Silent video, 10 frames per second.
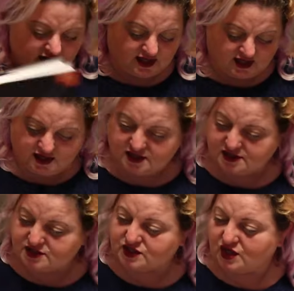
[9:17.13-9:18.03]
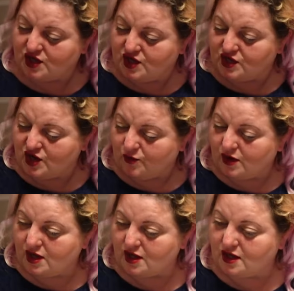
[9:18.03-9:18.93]
is No
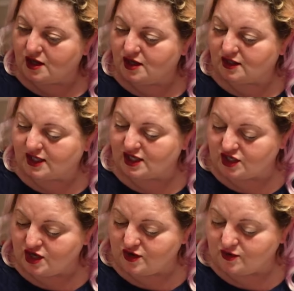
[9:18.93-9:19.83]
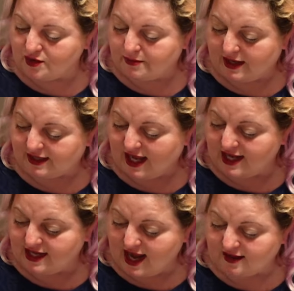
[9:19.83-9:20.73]
One Can Know by
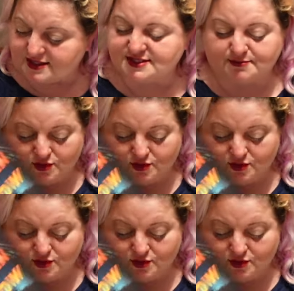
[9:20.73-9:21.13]
Kate Alice